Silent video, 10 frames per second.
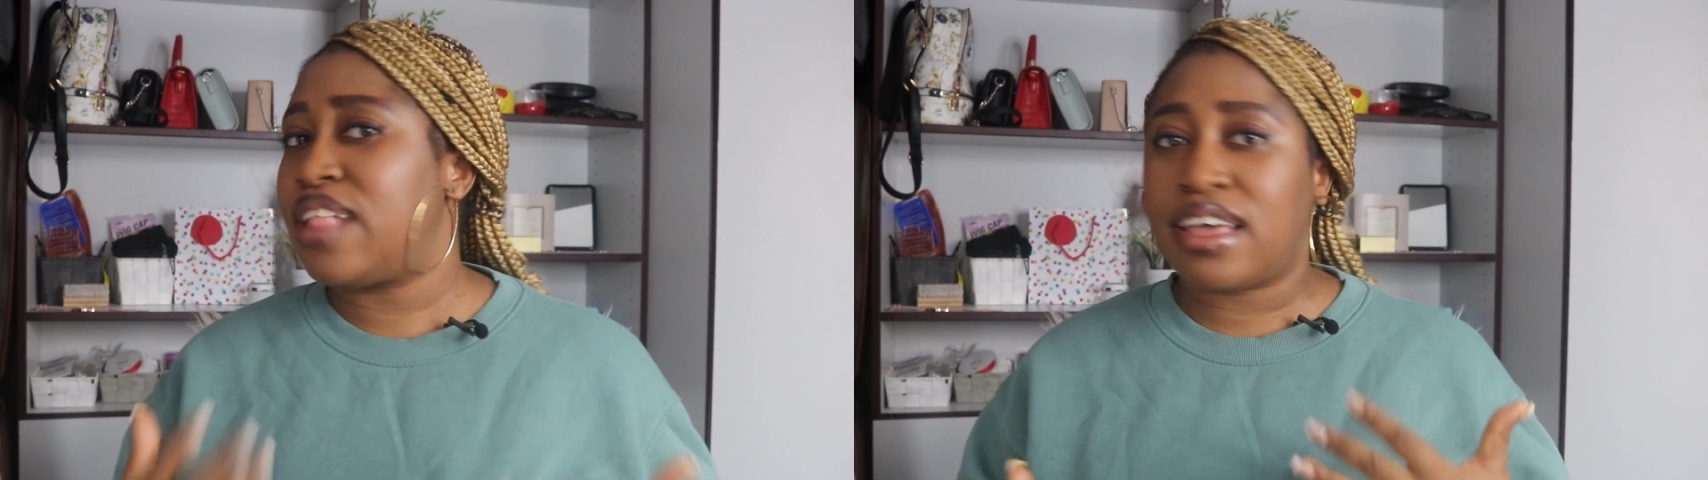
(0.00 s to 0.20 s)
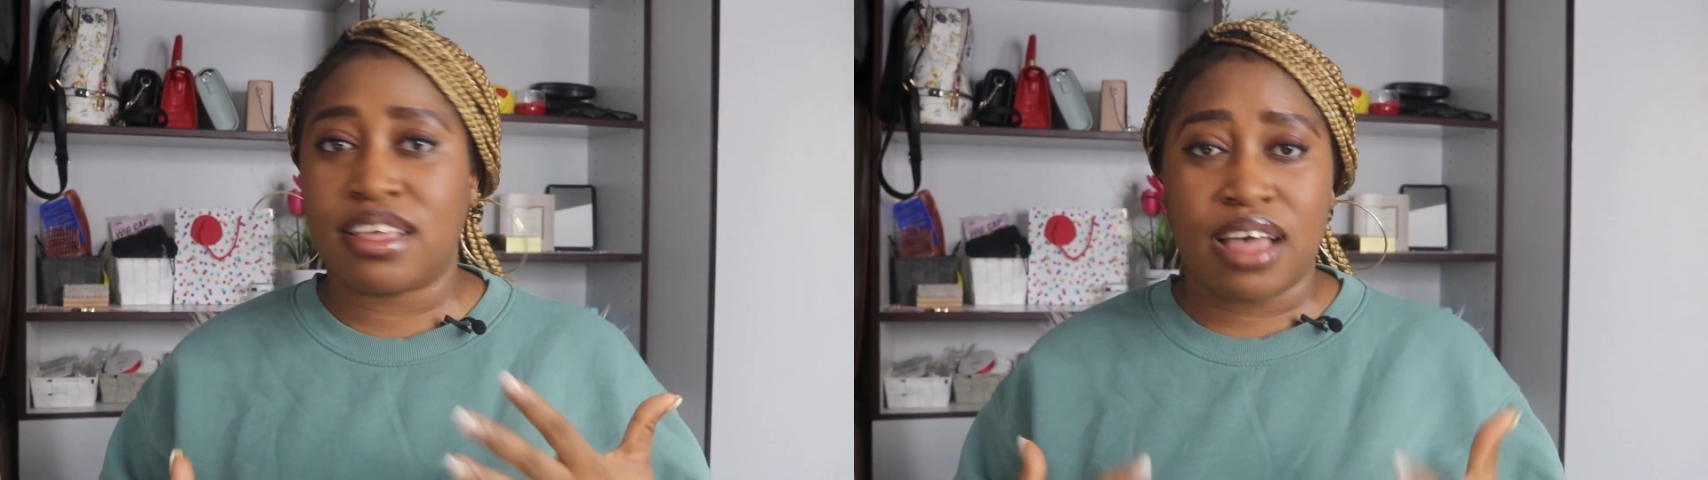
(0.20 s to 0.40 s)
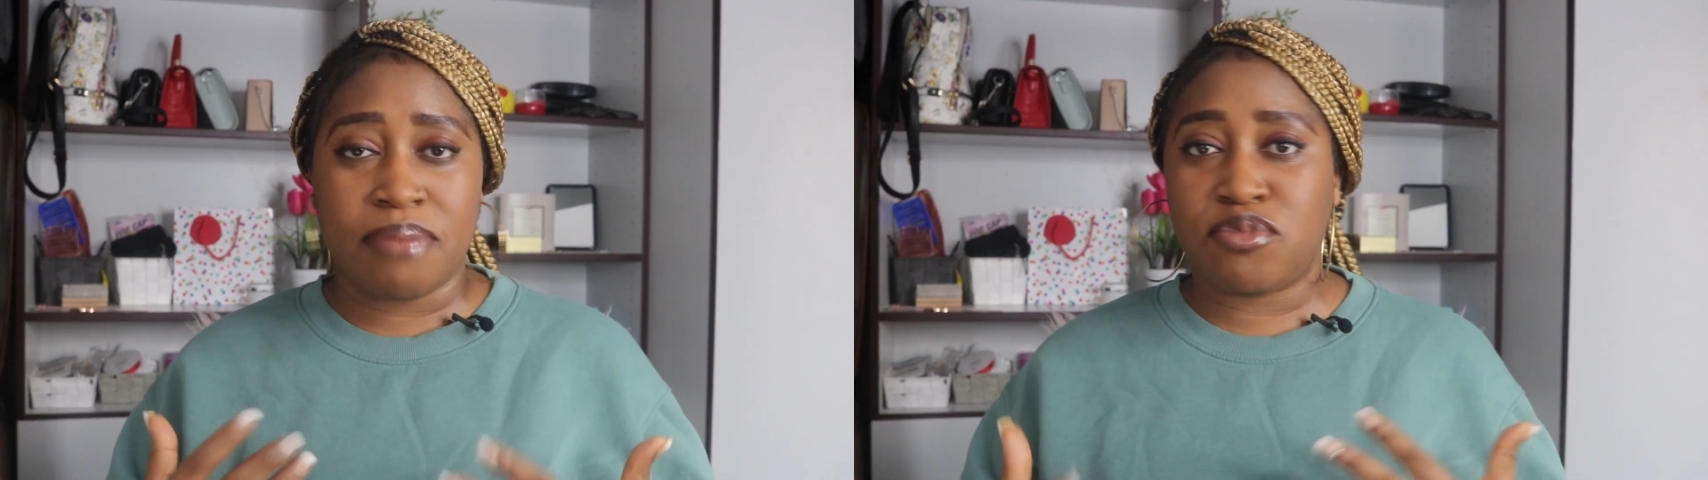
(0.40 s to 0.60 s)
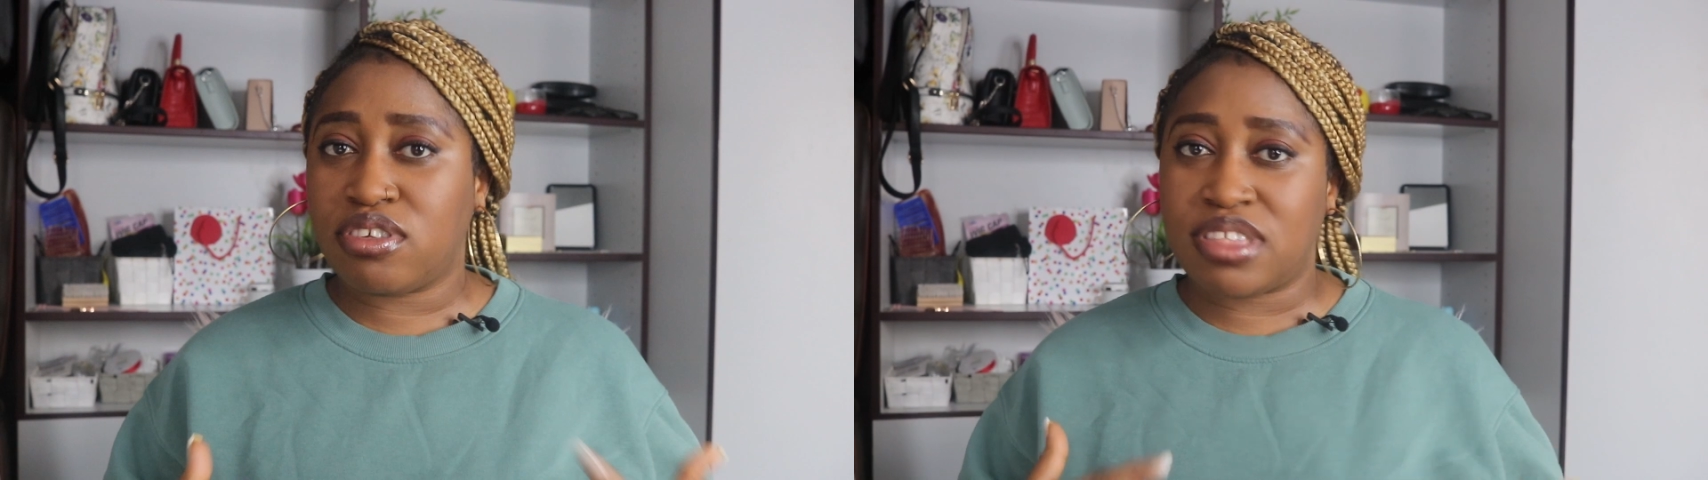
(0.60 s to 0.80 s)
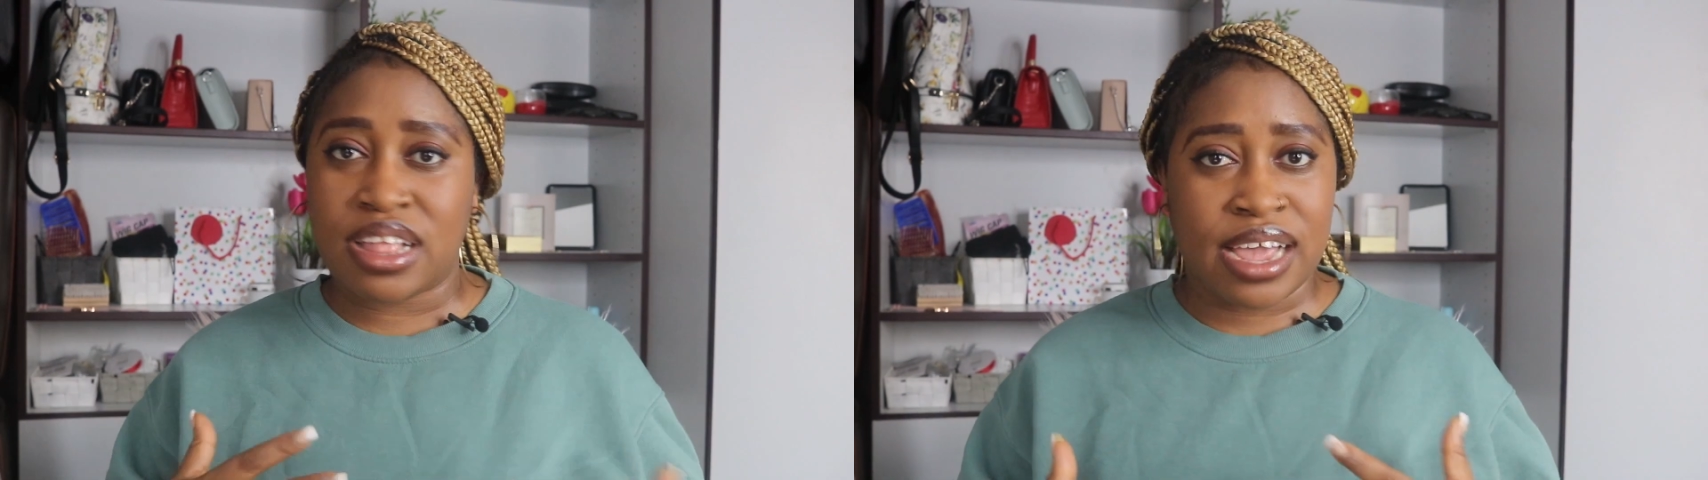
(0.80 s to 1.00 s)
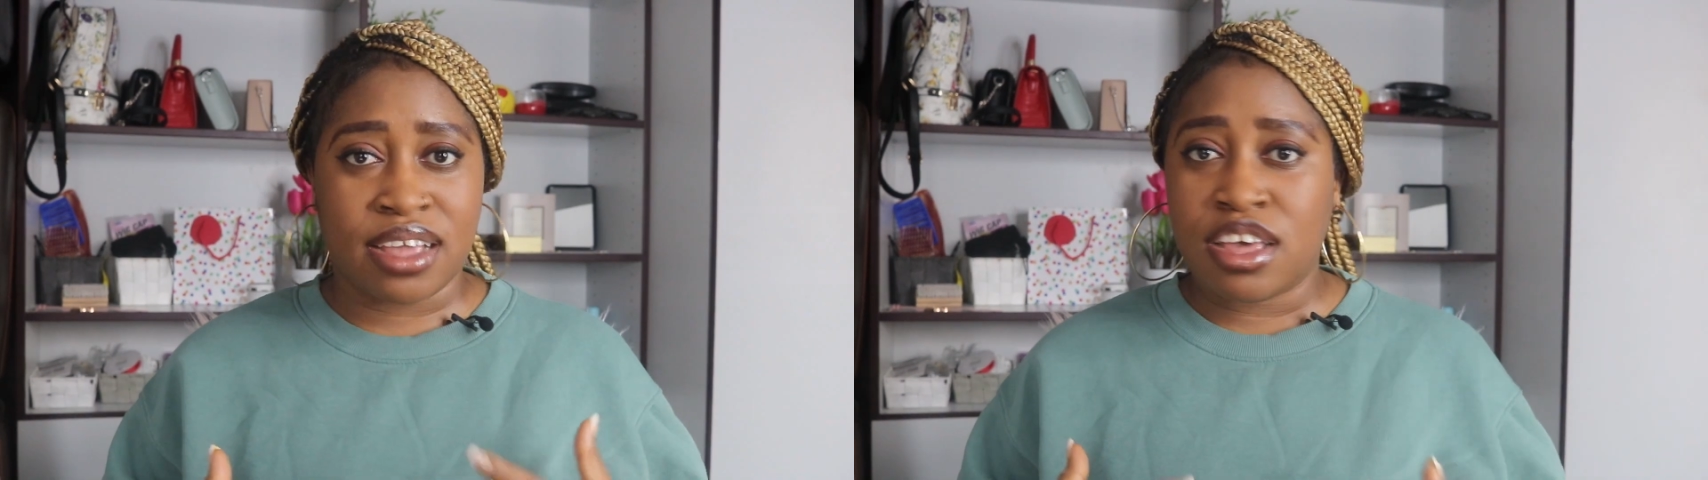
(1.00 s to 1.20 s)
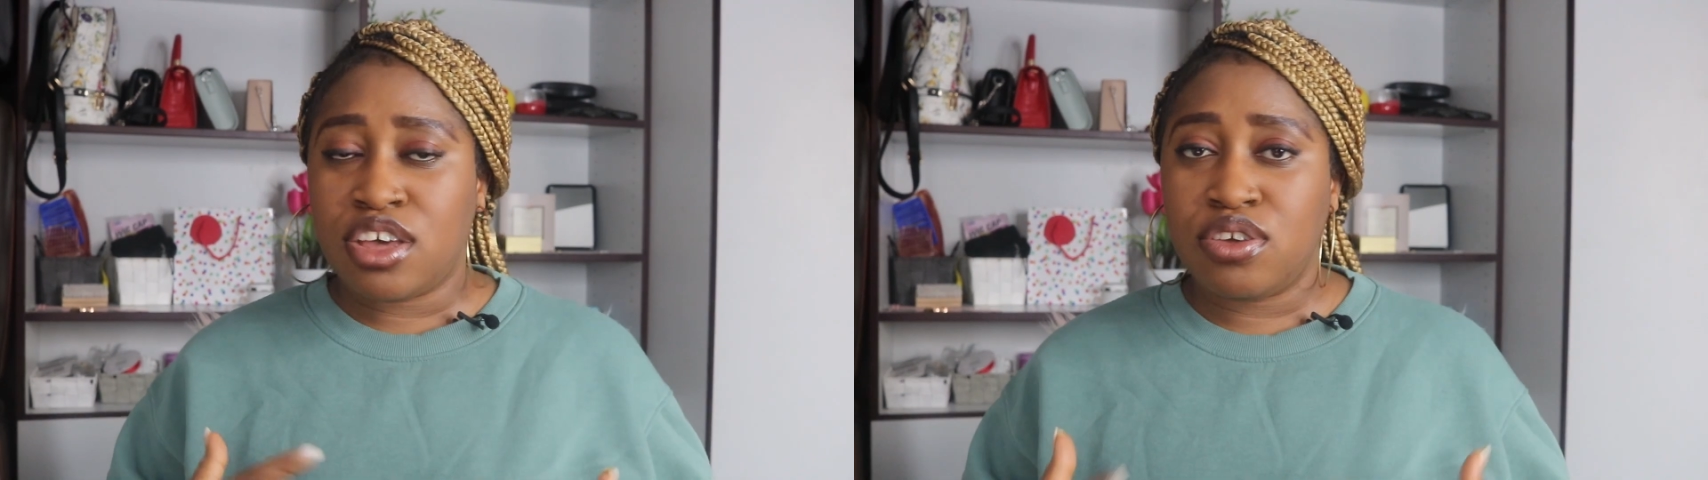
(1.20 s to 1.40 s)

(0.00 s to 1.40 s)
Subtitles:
like, I'm just like,